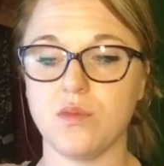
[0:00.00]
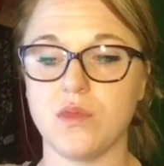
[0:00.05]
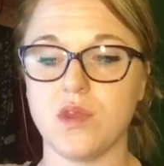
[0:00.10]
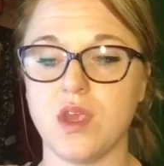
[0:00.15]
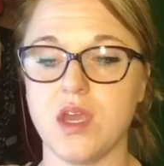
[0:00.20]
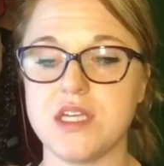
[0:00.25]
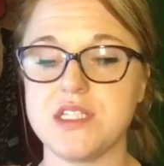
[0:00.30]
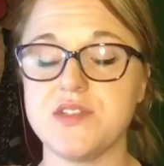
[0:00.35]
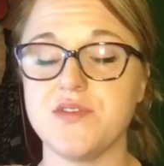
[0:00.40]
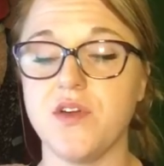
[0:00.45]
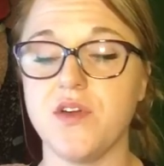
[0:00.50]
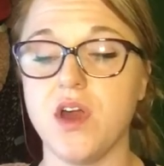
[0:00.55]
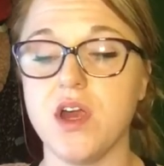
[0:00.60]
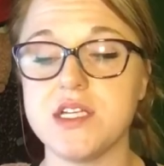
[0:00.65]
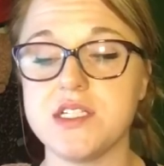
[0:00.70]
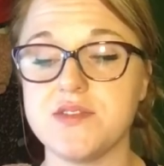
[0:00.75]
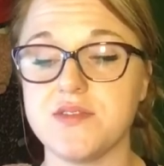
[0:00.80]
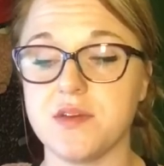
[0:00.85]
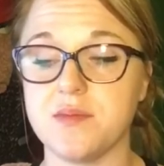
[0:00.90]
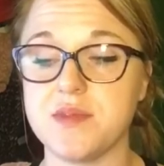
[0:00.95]
As far
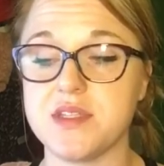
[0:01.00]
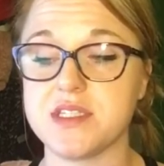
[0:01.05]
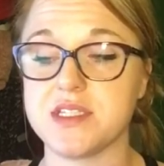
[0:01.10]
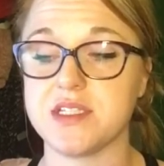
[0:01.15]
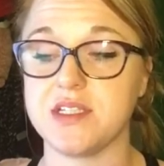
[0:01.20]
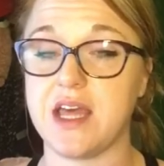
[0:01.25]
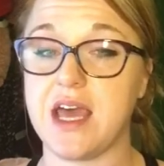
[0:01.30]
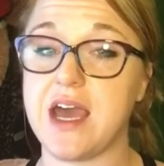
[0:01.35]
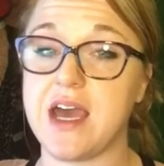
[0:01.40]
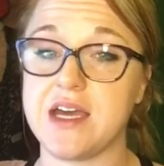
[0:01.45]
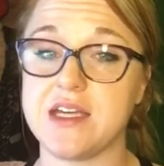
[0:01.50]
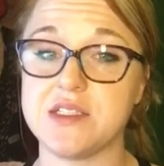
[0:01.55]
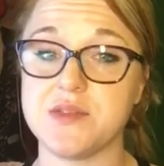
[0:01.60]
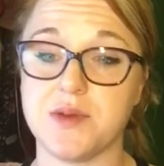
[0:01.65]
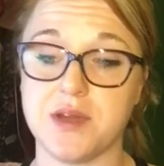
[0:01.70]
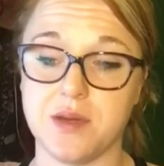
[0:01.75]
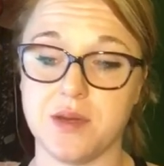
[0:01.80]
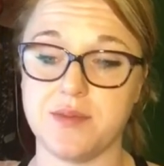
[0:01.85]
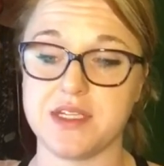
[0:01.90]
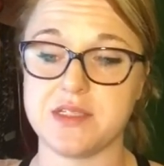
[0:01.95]
as from this class,
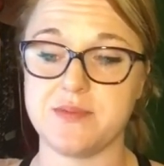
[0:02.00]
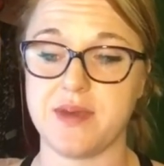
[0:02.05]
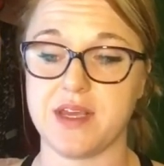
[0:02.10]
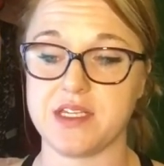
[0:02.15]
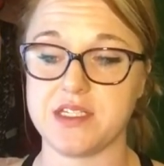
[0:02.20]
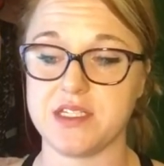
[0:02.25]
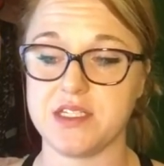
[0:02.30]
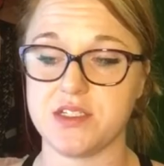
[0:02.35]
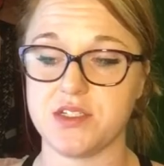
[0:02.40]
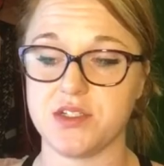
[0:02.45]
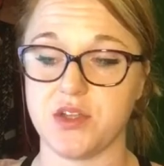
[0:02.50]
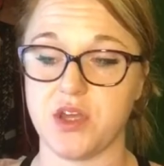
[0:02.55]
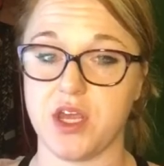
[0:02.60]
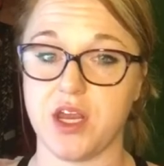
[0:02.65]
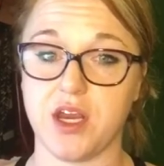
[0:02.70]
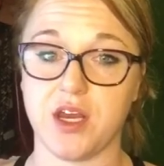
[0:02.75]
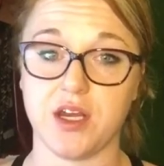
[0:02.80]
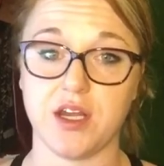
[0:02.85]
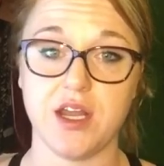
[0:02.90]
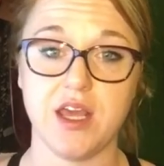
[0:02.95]
what I'm expecting to
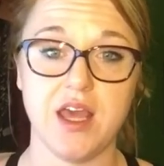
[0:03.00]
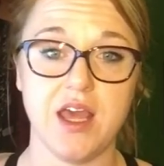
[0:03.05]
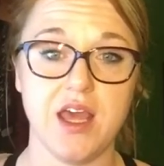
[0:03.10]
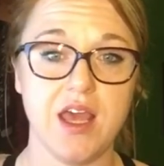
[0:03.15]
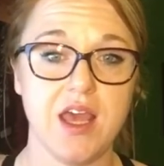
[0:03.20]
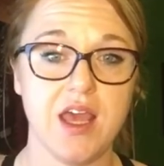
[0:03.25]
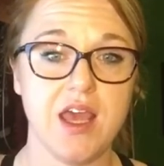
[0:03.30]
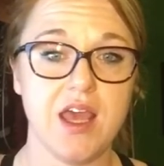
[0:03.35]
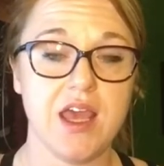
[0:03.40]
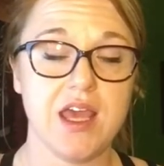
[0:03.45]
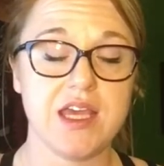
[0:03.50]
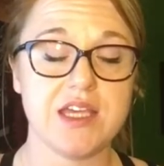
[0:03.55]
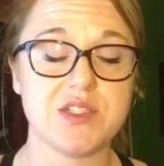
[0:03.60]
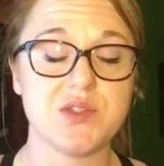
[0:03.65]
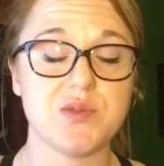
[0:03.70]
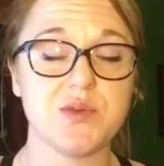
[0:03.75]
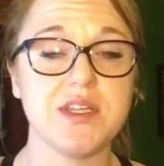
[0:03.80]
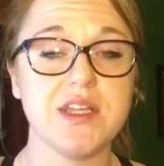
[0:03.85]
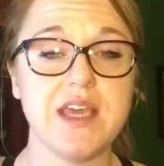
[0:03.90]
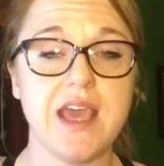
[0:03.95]
learn is
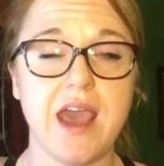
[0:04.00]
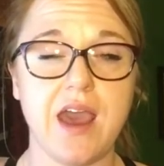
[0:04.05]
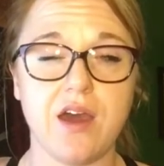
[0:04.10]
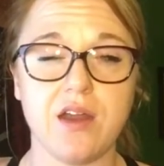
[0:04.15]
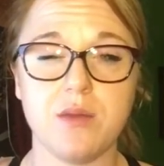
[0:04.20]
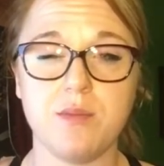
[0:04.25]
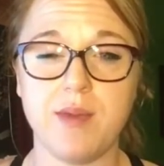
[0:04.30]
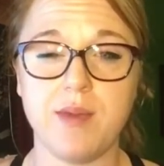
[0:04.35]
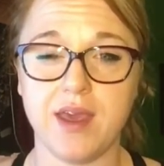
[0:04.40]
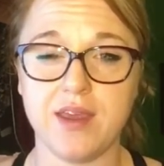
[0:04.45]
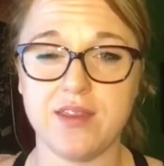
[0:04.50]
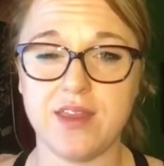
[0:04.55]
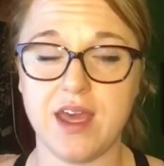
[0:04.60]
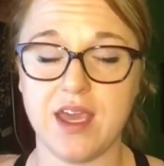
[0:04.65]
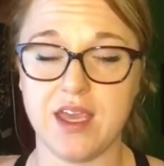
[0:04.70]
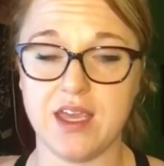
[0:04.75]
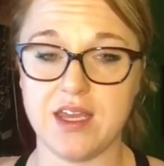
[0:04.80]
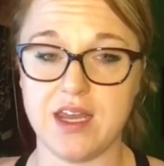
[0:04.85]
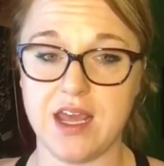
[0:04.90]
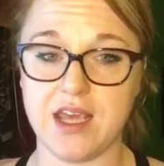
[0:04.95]
really how to make that
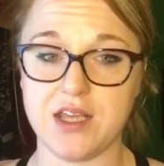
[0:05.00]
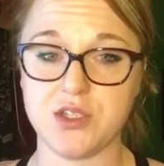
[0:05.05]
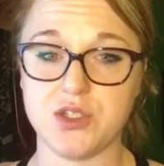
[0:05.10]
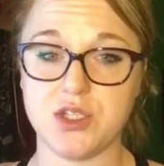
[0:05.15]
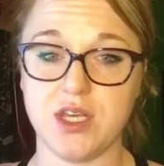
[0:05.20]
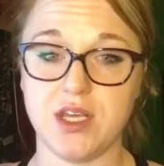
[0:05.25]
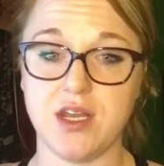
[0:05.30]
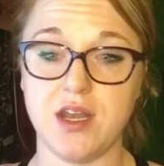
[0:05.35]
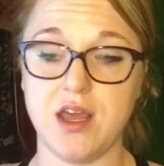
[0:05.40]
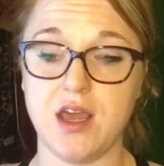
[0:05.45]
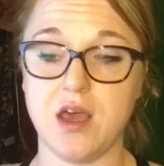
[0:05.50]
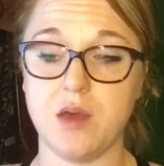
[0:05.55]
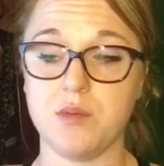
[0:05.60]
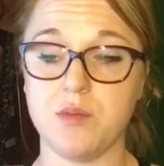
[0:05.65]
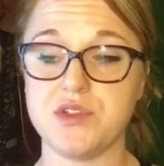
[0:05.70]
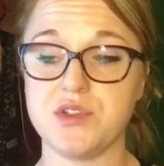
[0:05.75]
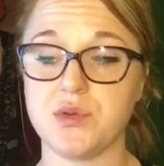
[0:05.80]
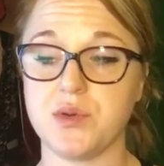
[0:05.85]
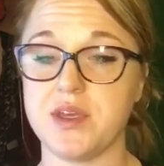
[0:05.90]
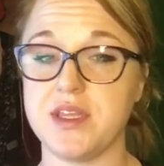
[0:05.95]
connection
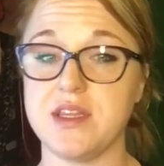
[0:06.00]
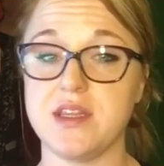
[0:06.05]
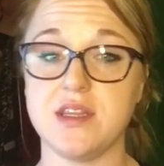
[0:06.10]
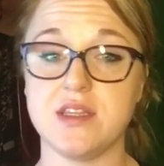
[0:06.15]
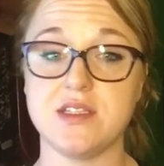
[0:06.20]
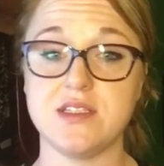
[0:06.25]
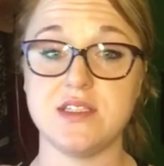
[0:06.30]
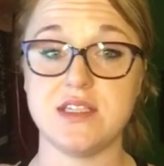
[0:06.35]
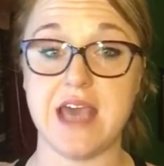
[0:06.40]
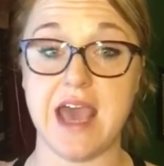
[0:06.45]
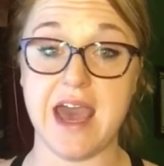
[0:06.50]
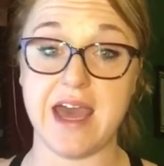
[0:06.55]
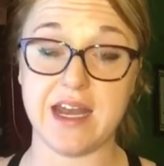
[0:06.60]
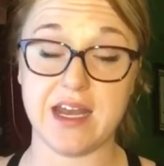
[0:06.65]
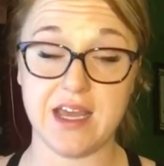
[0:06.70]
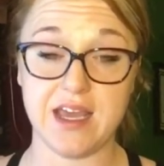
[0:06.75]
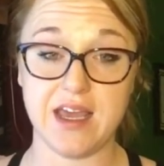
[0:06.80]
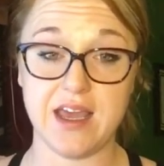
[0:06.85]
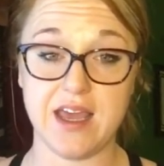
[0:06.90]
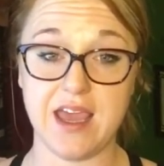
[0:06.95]
between
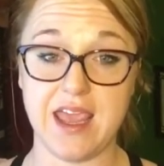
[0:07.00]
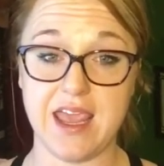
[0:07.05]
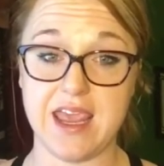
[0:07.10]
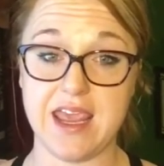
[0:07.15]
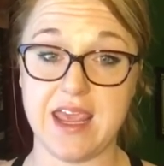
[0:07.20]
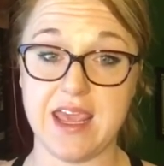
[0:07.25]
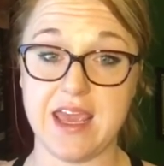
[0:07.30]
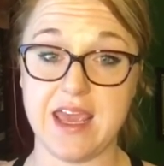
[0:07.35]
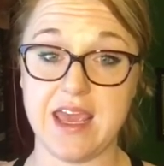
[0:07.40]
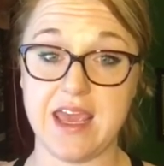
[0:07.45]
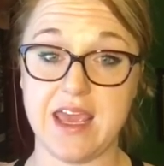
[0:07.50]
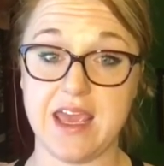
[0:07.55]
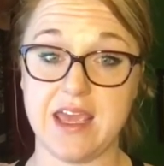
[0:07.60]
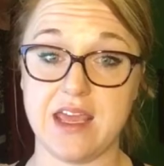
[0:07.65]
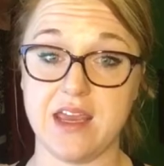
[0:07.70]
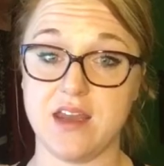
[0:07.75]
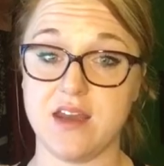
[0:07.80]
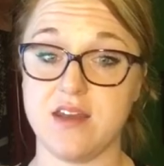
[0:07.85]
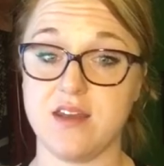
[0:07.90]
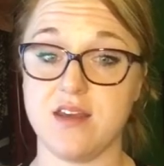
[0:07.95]
data
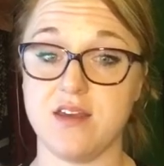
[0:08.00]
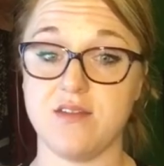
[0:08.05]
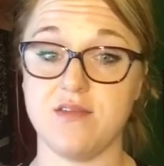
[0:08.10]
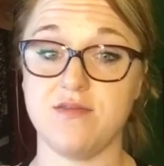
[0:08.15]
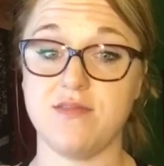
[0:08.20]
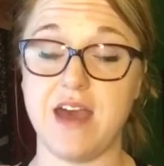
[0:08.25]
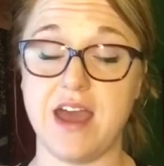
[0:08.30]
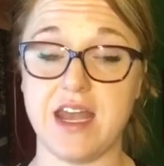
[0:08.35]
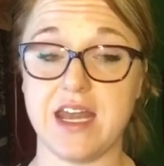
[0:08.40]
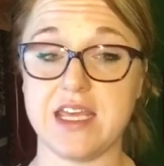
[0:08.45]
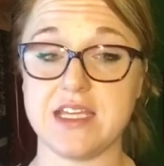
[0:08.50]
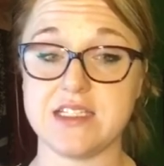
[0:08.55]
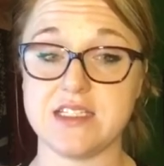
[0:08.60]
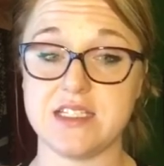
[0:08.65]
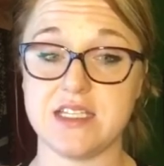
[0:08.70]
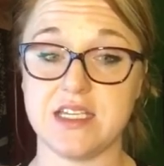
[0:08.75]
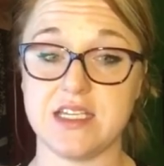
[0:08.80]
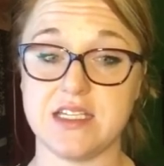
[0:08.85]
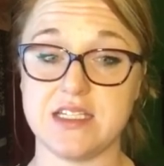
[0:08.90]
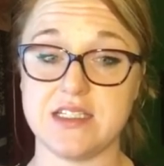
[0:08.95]
and
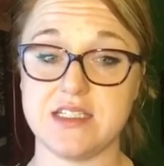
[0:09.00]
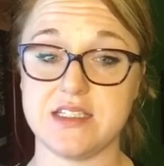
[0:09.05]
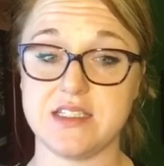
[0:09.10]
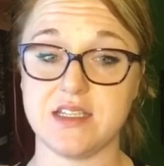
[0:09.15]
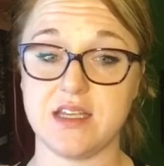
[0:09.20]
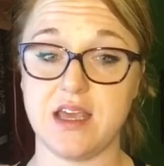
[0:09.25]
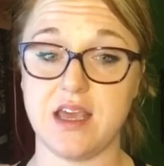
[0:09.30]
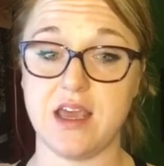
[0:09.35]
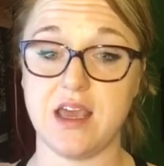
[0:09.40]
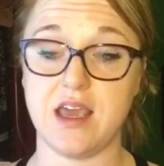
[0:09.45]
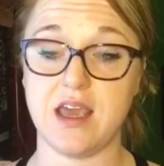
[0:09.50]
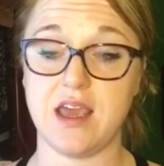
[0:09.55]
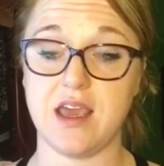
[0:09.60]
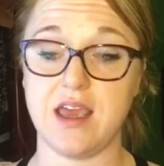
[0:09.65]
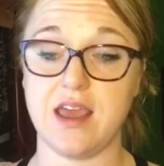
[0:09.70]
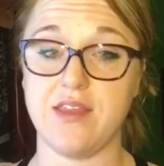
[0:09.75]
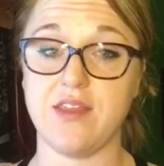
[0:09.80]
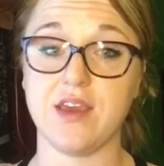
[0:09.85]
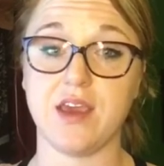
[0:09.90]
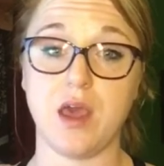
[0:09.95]
finances
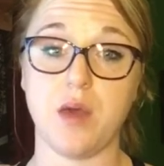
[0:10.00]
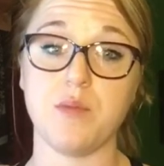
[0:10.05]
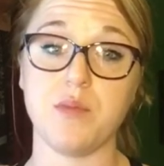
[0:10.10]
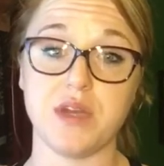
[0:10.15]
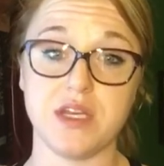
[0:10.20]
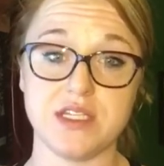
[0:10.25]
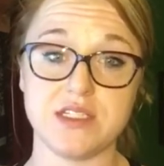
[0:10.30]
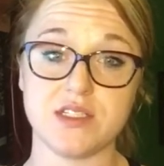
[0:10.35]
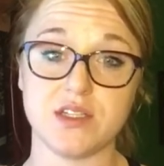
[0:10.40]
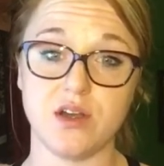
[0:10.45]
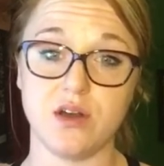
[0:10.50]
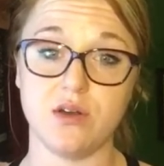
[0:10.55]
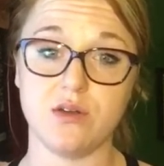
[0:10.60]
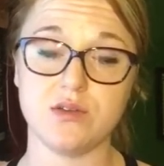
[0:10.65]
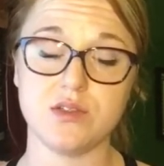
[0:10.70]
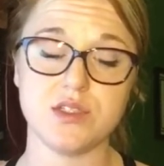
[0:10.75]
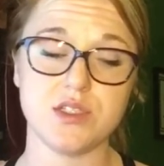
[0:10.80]
and the company's goals.